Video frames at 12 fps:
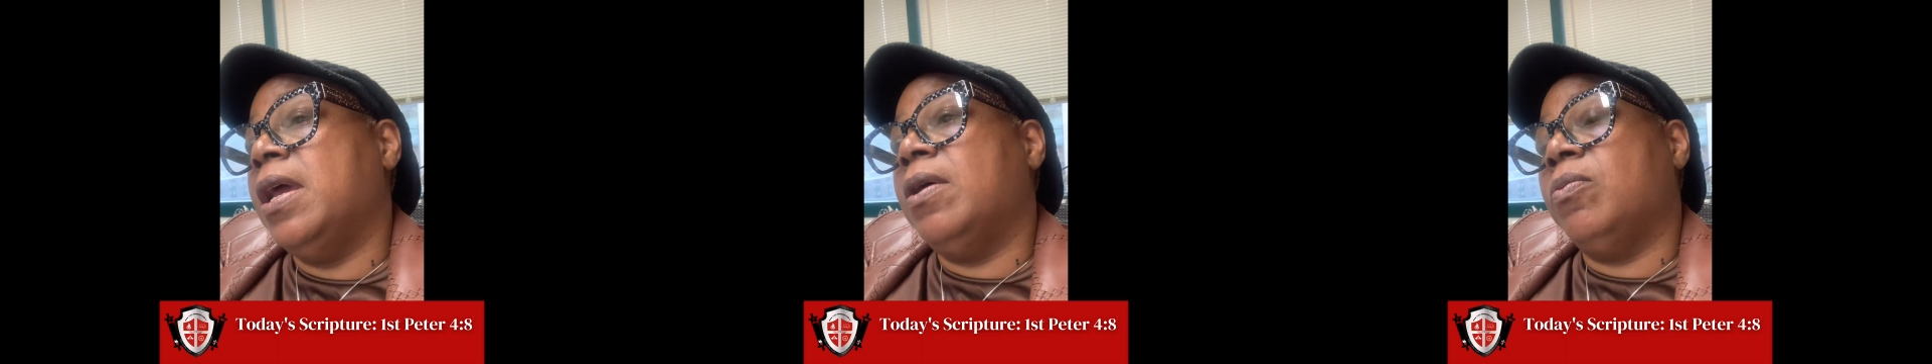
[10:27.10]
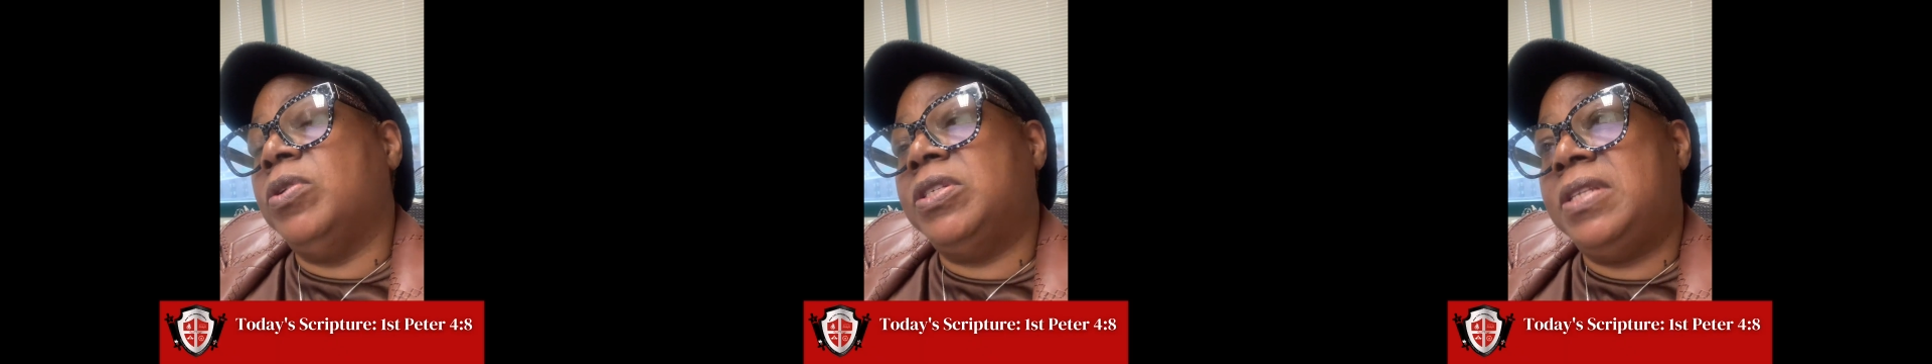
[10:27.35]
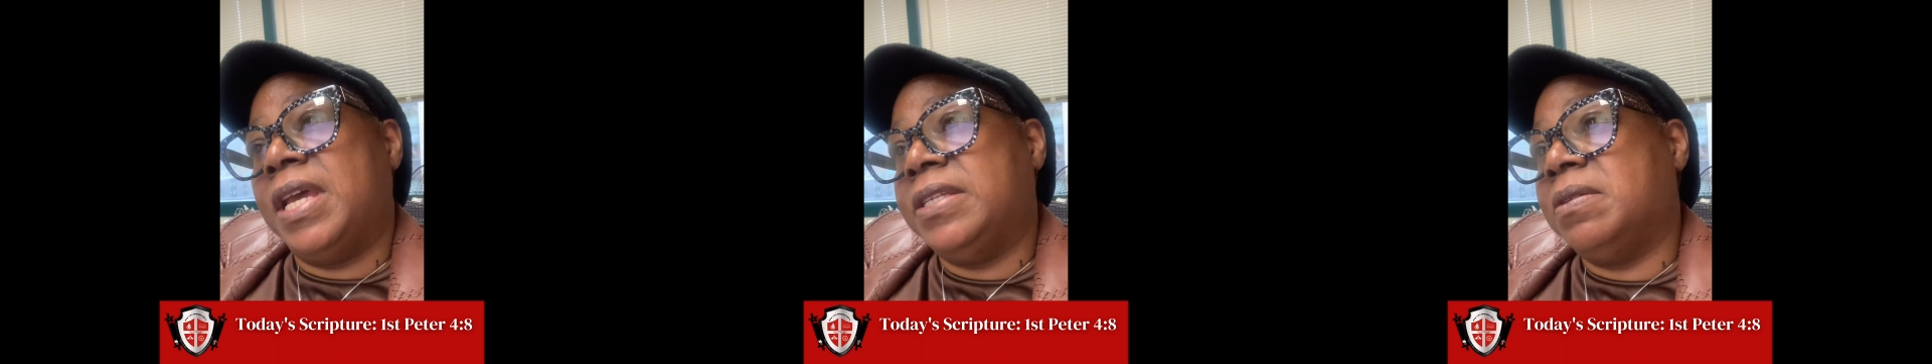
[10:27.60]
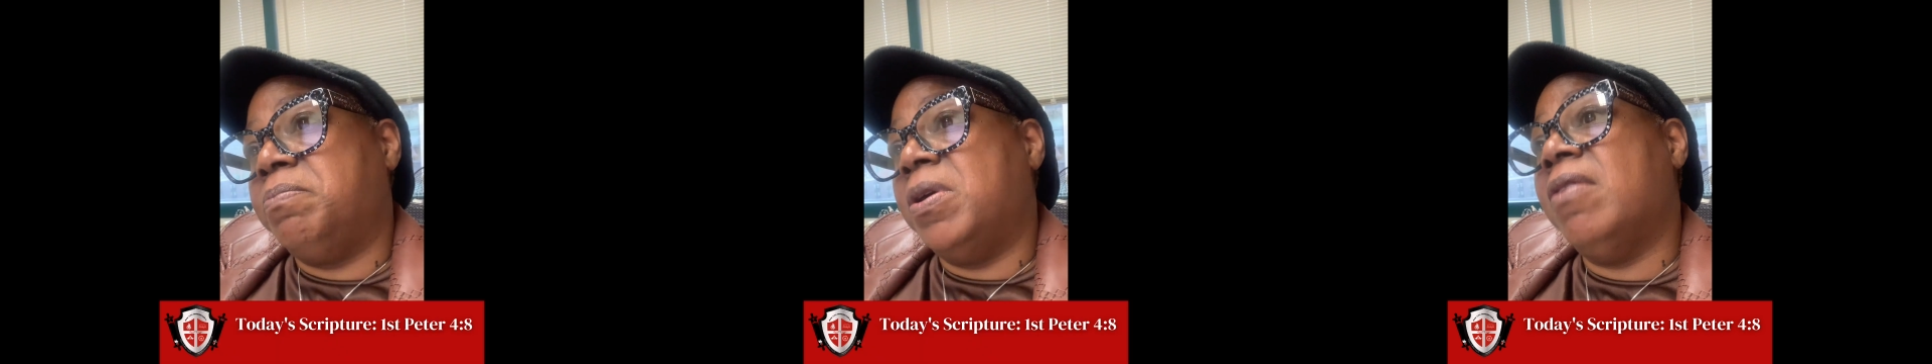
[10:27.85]
which states,
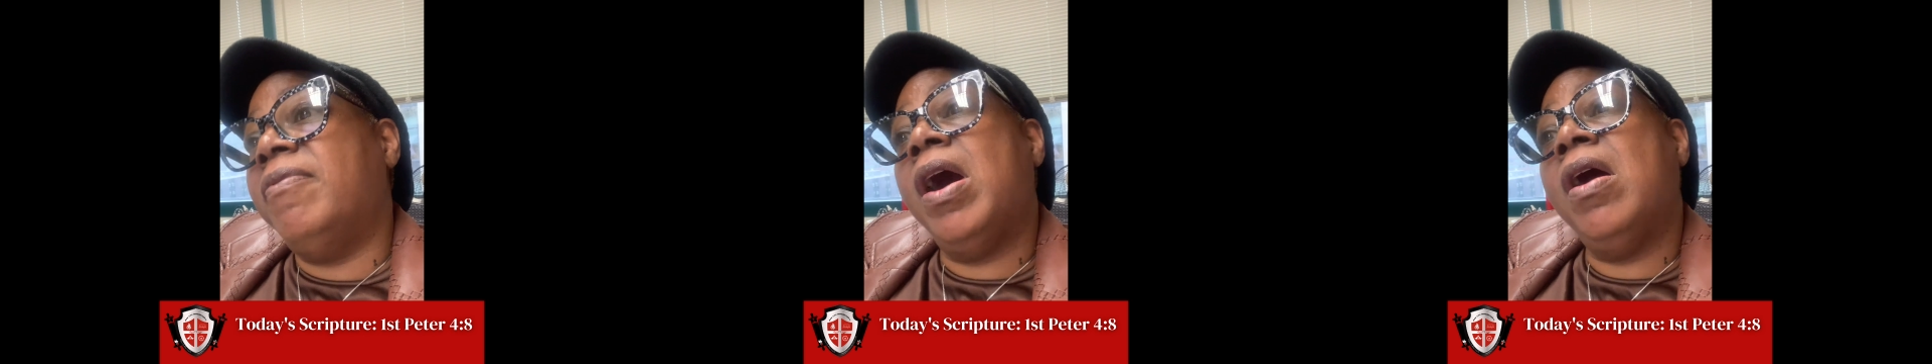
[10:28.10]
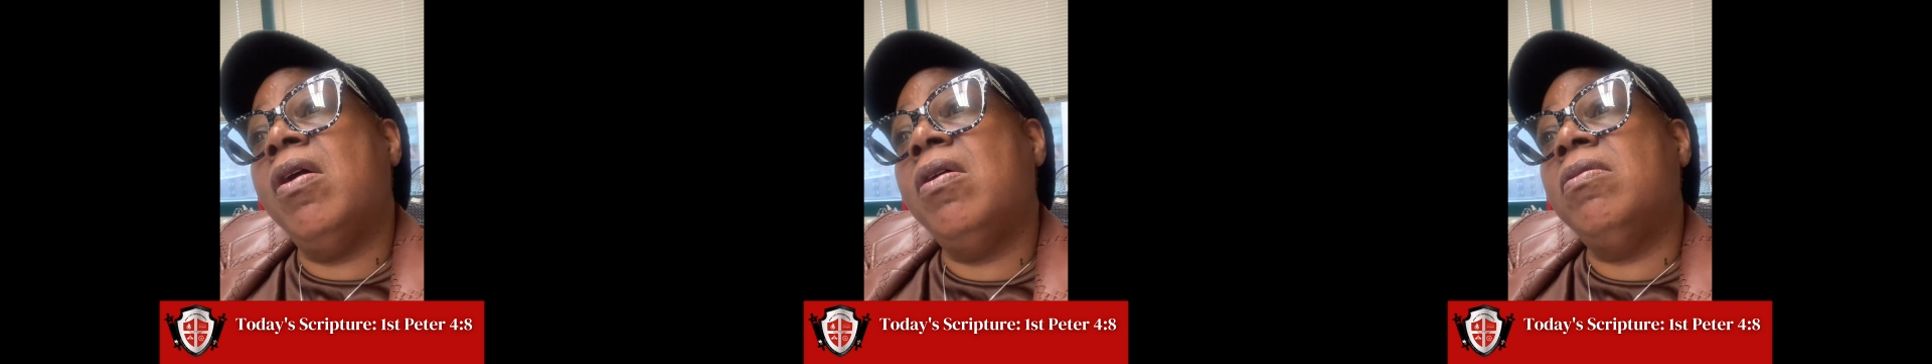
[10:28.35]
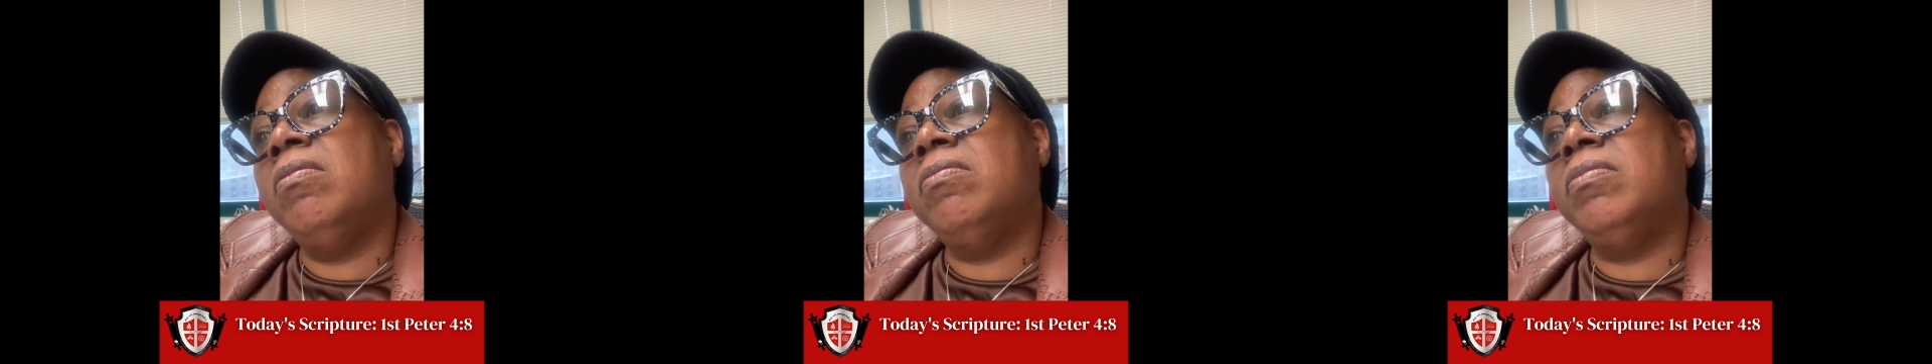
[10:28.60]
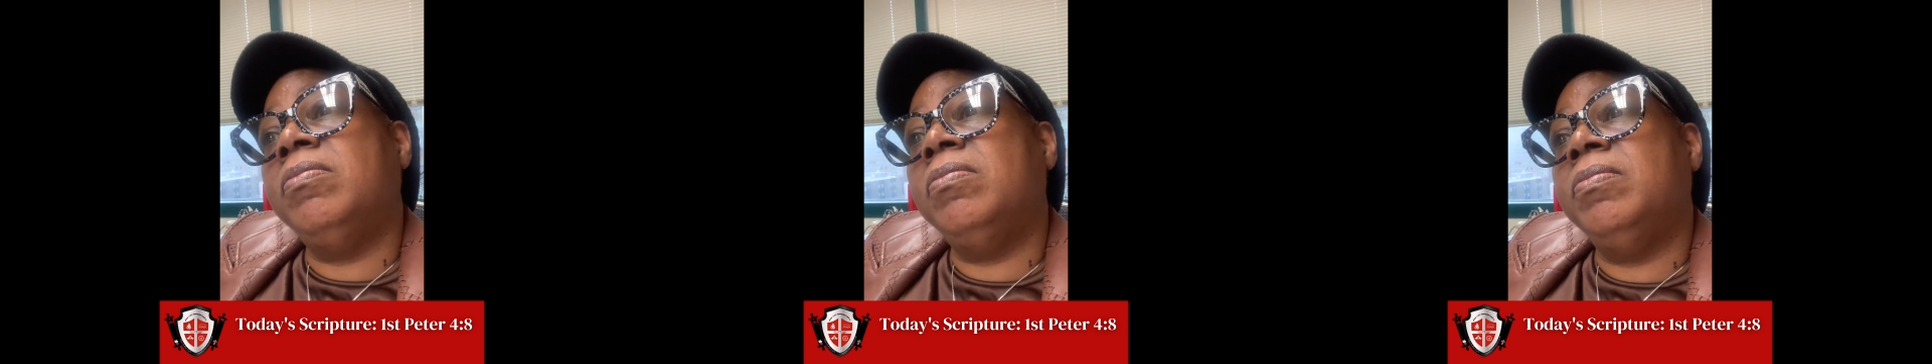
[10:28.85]
above all,
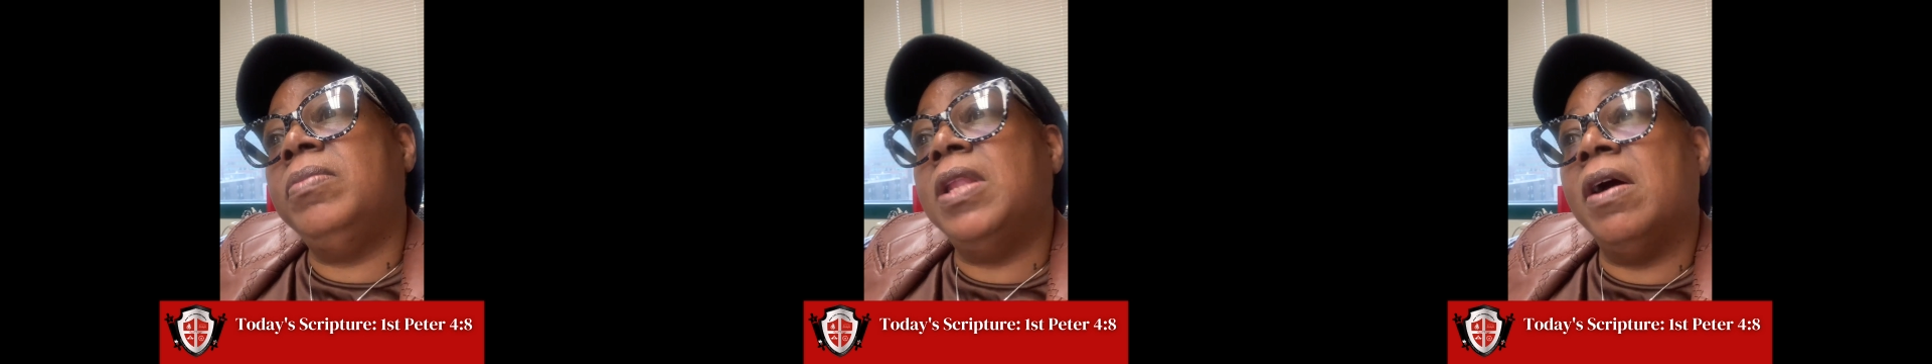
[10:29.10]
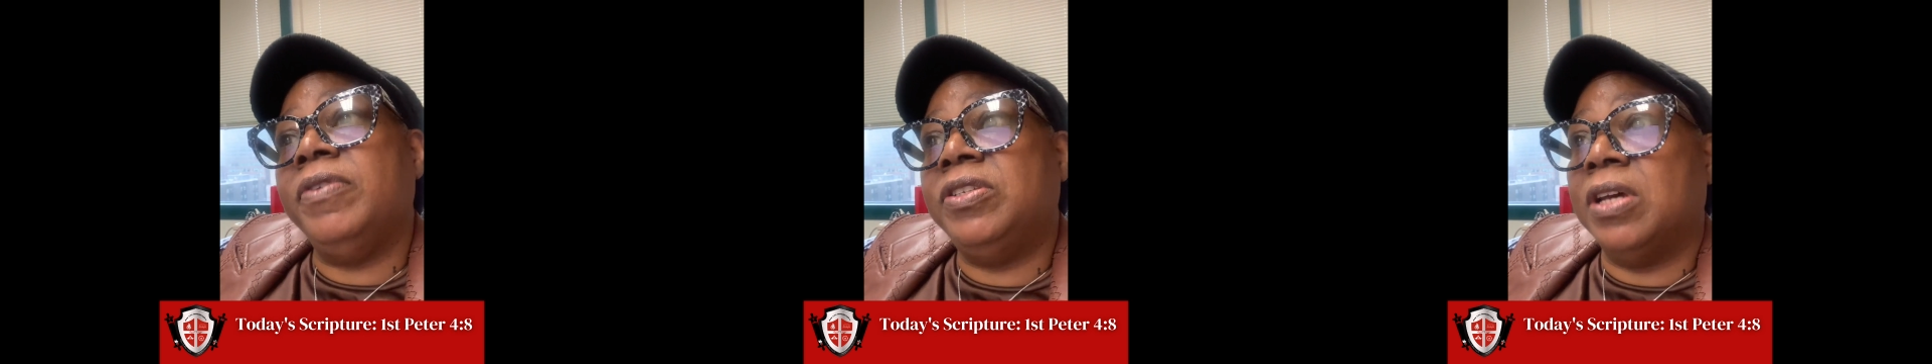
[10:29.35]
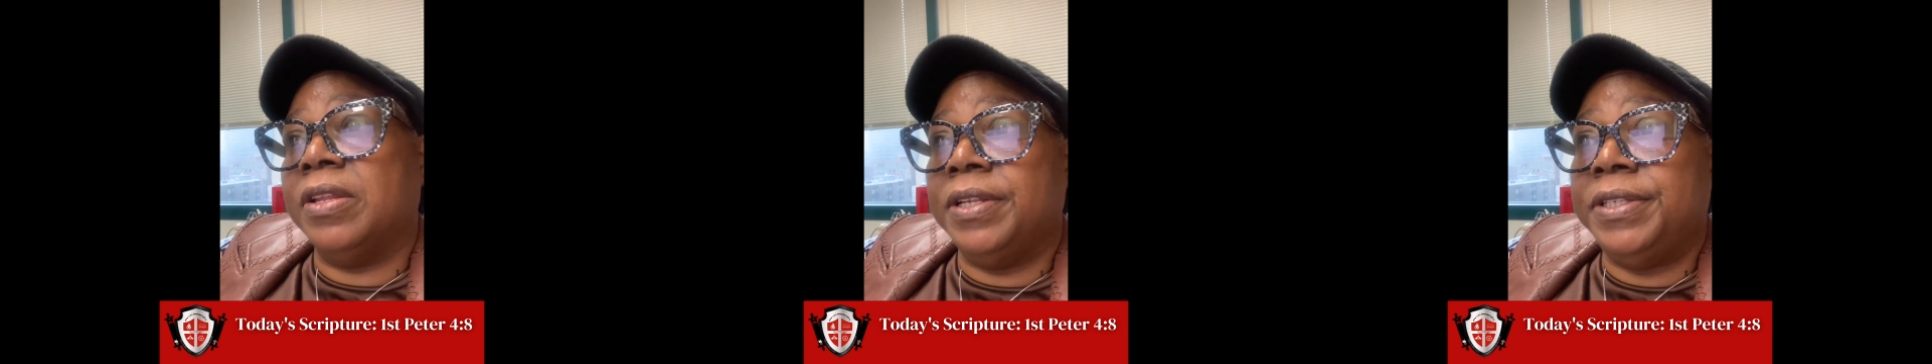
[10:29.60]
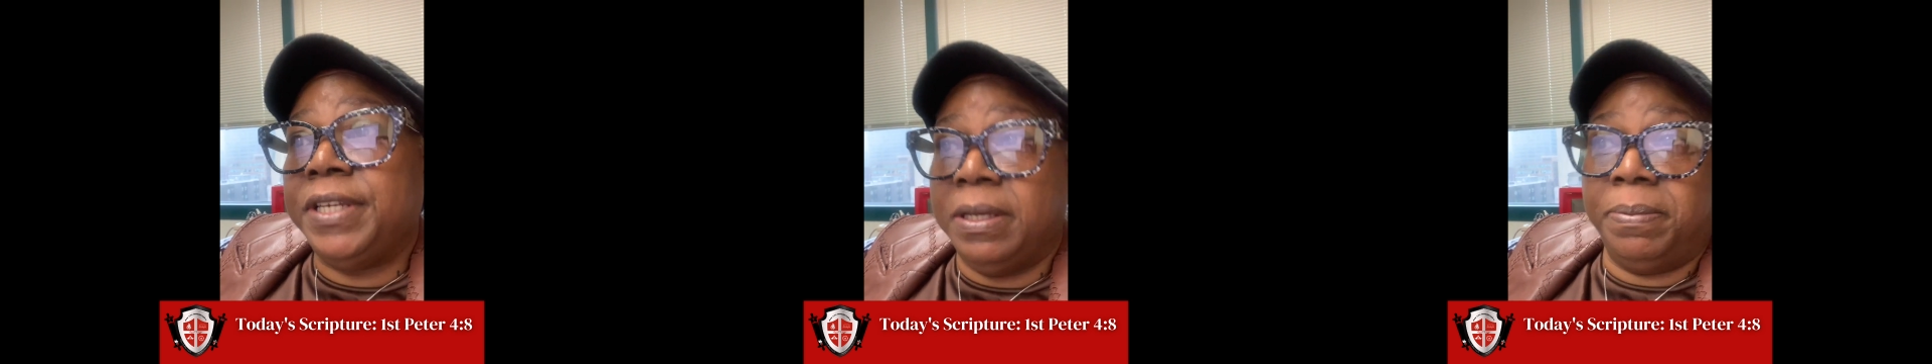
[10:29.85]
love each other
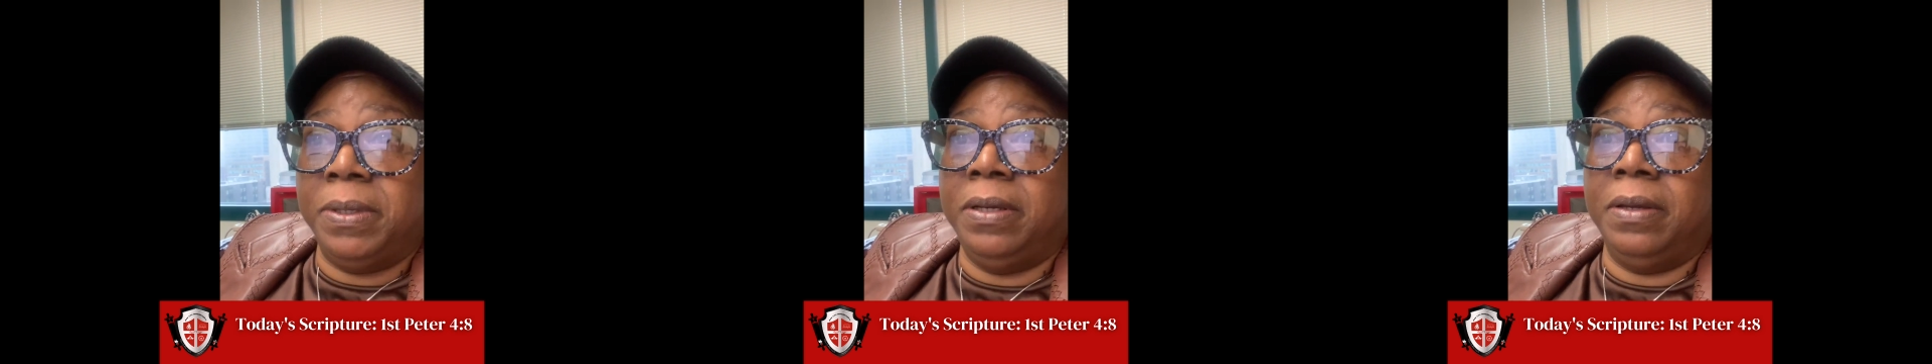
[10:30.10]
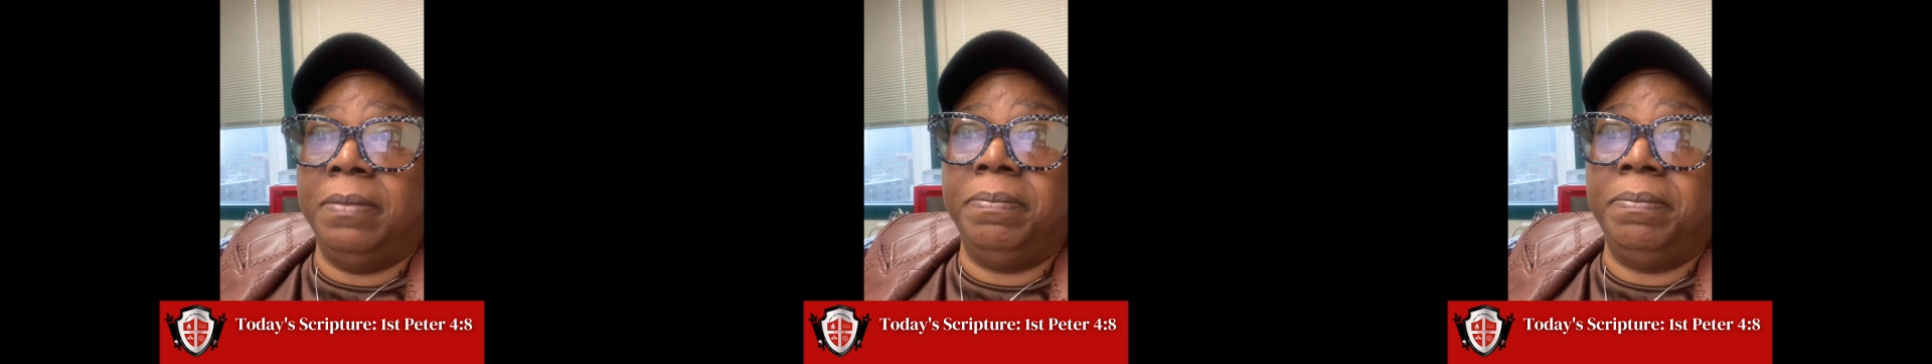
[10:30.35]
deeply,